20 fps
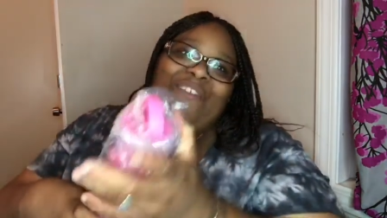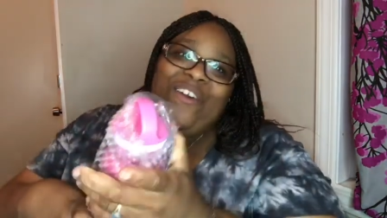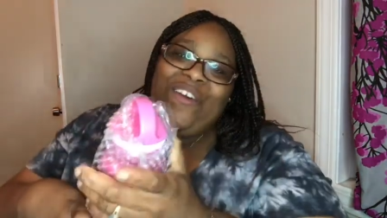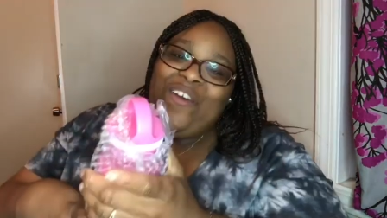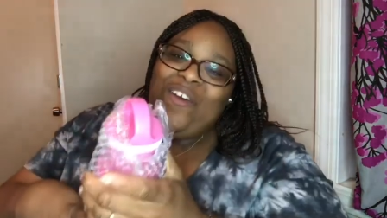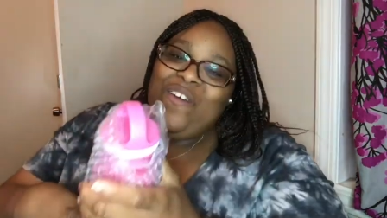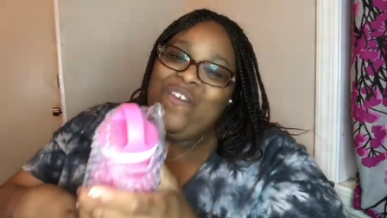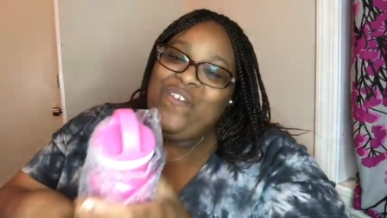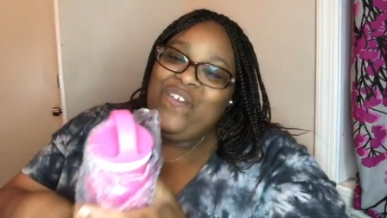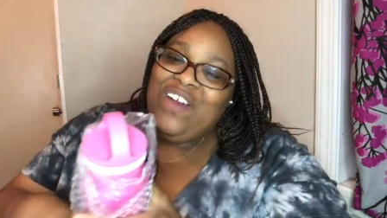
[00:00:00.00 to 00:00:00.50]

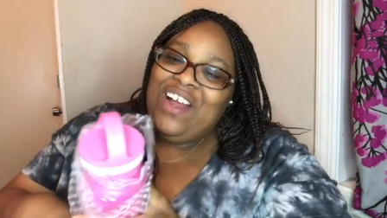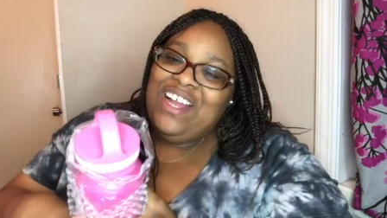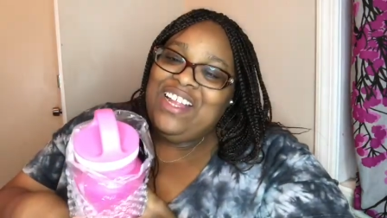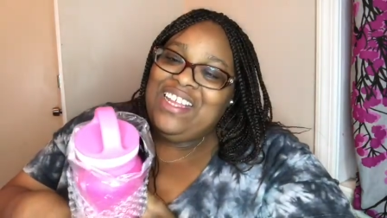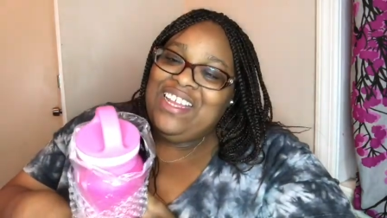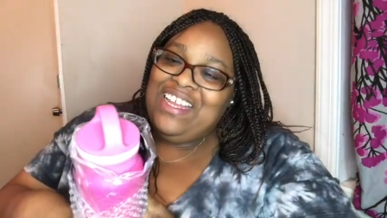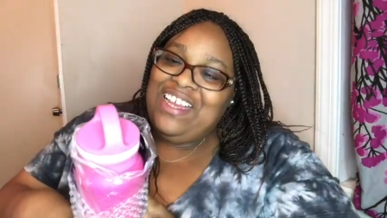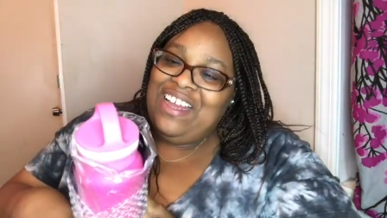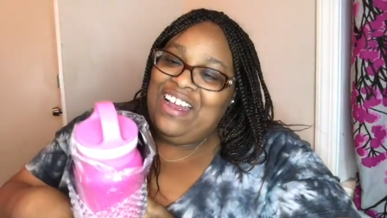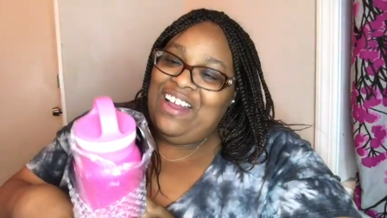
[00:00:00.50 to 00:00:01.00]
girl
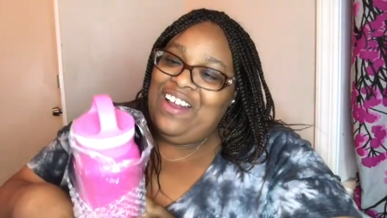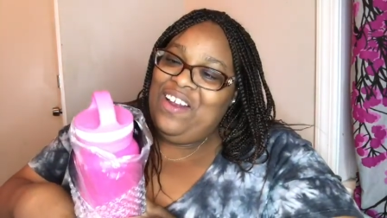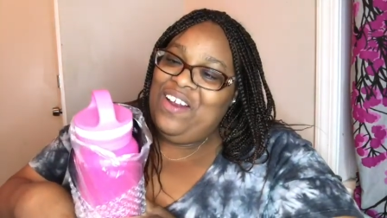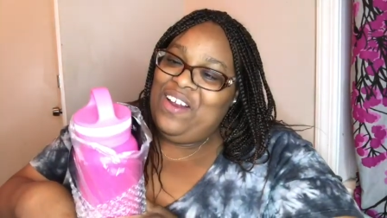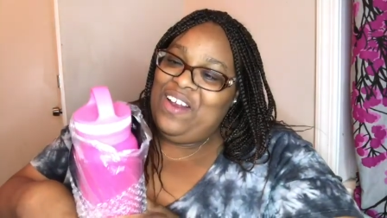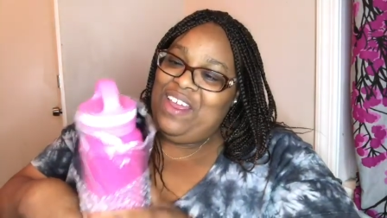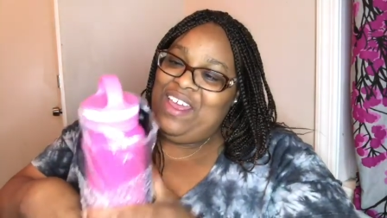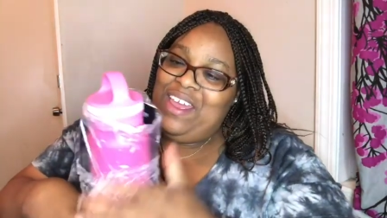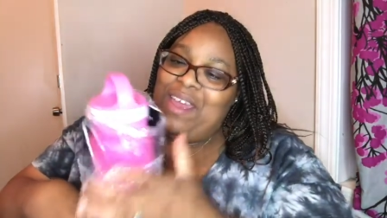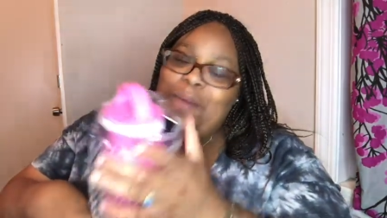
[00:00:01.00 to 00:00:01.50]
finally got her
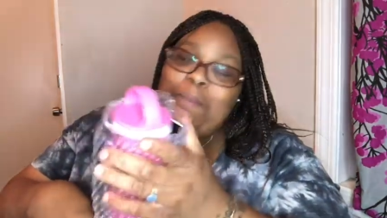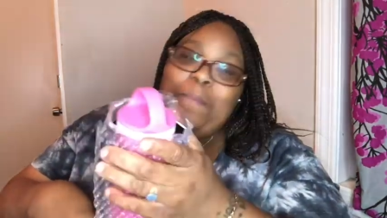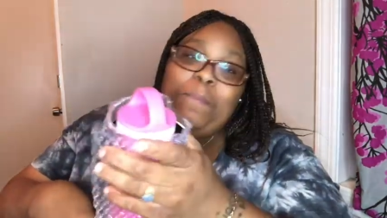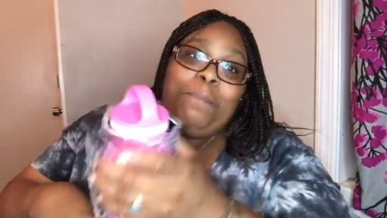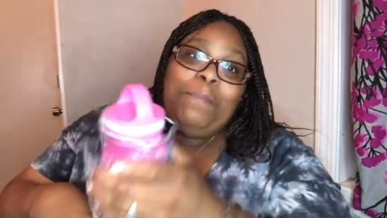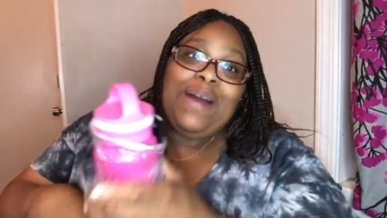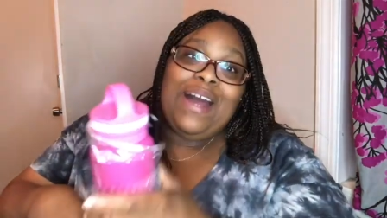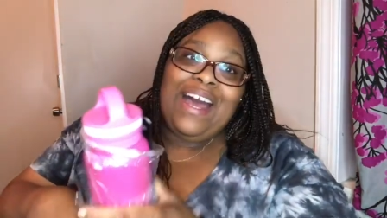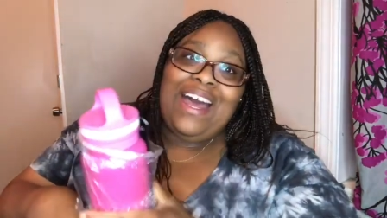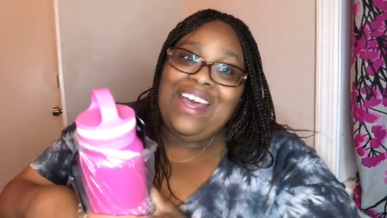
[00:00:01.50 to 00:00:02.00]
a
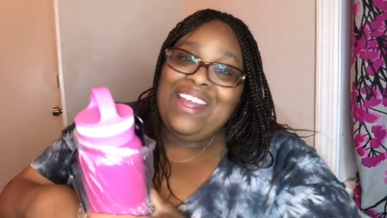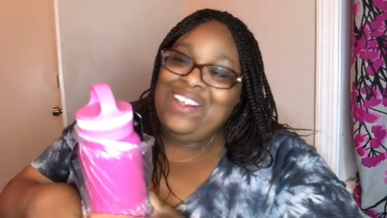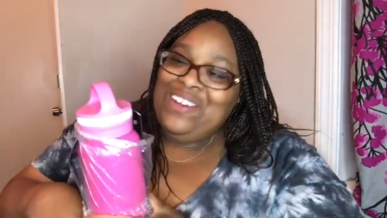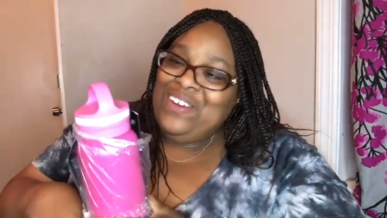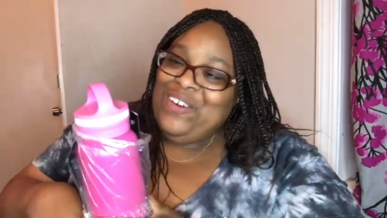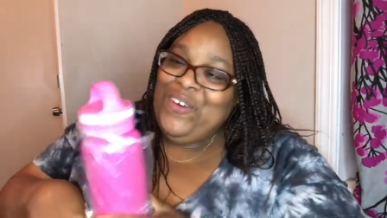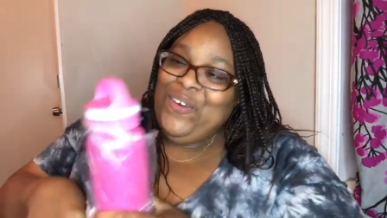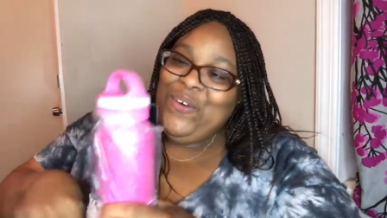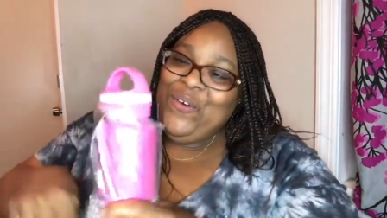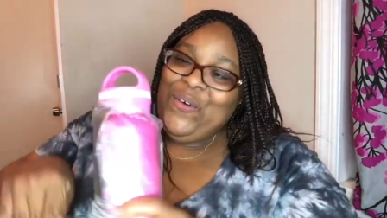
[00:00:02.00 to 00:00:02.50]

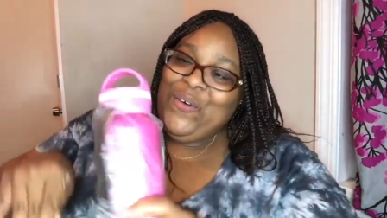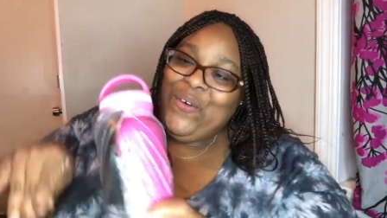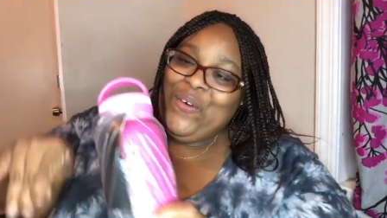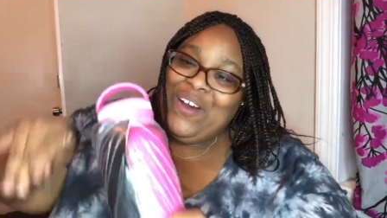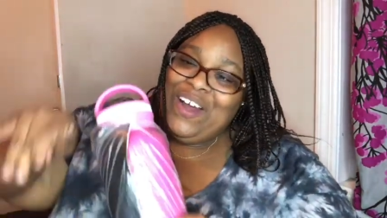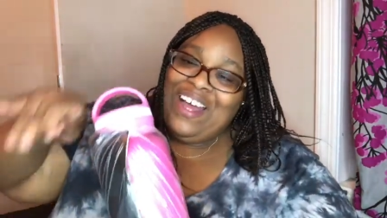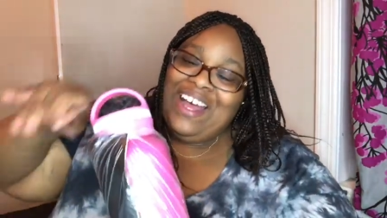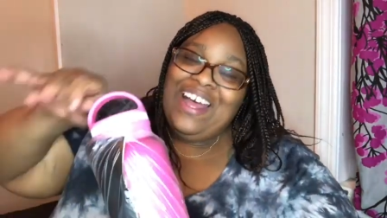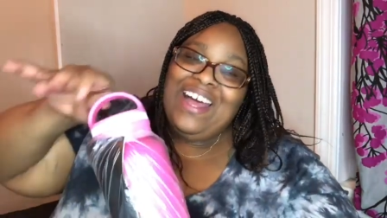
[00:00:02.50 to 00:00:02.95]
bottle.